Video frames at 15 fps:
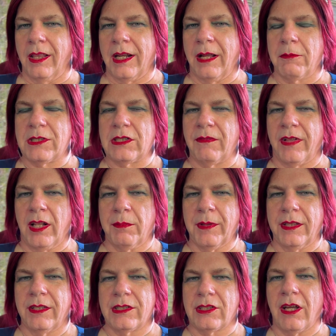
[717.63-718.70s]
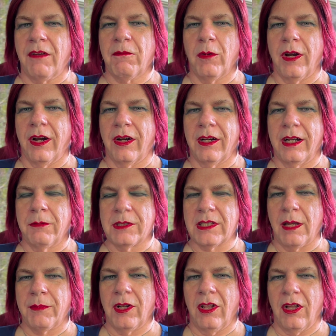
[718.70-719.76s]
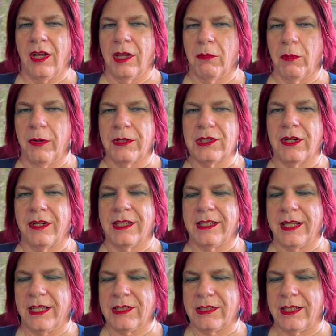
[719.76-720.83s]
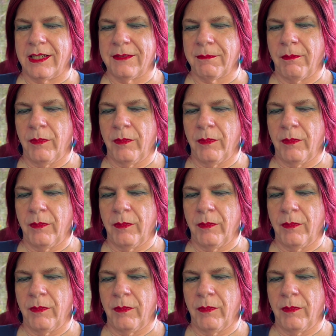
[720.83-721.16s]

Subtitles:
and I was developing the software and it was coming along and we were starting to test it.